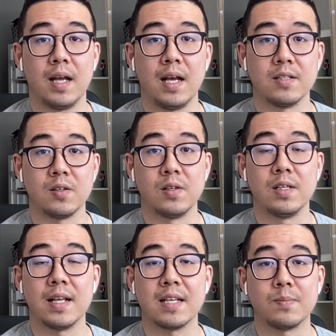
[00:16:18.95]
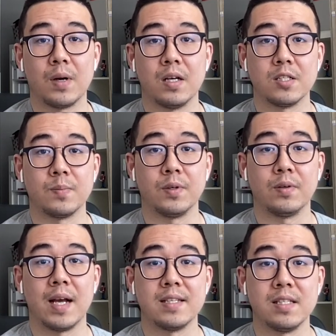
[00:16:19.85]
as early as possible,
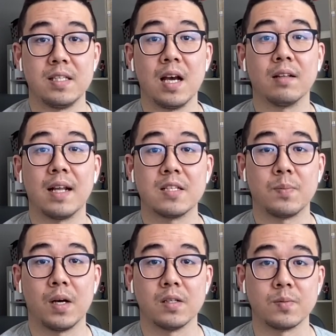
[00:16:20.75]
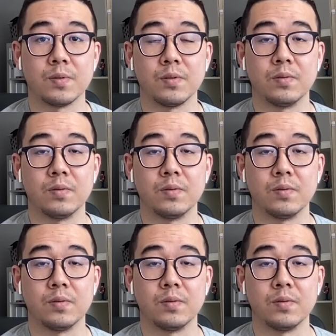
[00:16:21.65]
as young as possible.